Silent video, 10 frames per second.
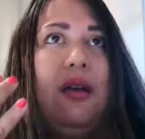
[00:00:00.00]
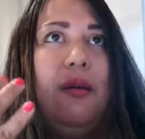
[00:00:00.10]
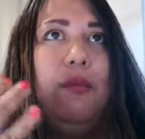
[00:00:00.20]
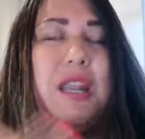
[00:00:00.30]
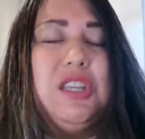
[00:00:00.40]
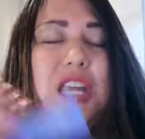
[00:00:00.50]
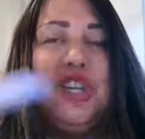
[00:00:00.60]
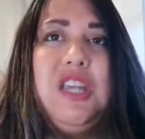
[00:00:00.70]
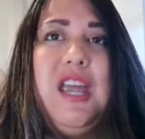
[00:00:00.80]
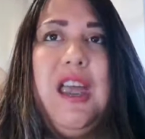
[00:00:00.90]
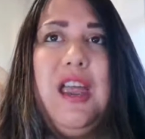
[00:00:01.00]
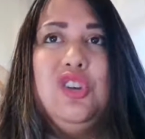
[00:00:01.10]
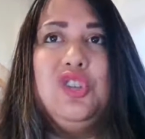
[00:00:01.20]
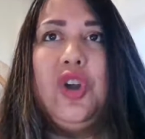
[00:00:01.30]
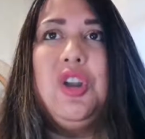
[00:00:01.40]

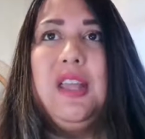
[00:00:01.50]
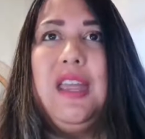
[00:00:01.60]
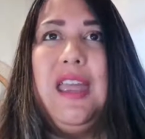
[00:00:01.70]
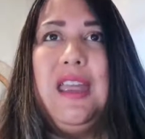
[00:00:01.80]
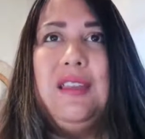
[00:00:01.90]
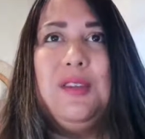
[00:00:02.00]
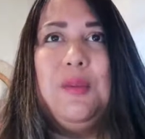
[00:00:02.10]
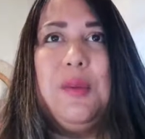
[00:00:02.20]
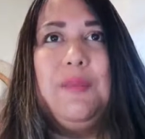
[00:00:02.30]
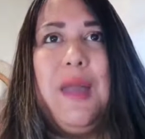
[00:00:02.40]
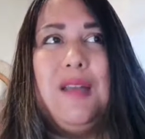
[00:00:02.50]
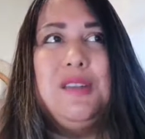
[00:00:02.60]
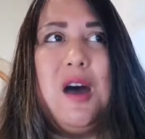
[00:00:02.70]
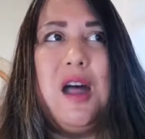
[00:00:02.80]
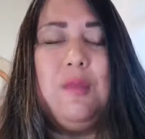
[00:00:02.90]
meditation, journaling, a little bit of
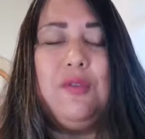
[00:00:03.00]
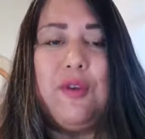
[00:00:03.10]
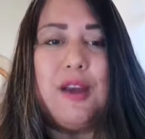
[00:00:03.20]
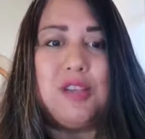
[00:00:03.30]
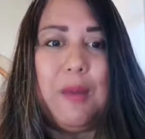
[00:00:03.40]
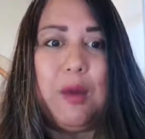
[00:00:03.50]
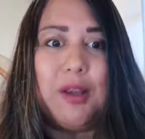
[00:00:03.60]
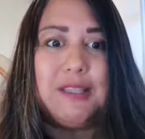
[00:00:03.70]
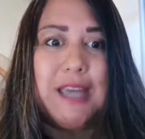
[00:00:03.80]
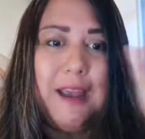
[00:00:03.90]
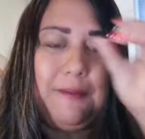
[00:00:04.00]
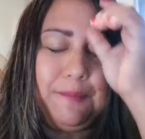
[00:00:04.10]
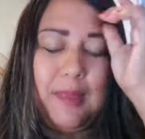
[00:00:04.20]
Peloton before I start my workday.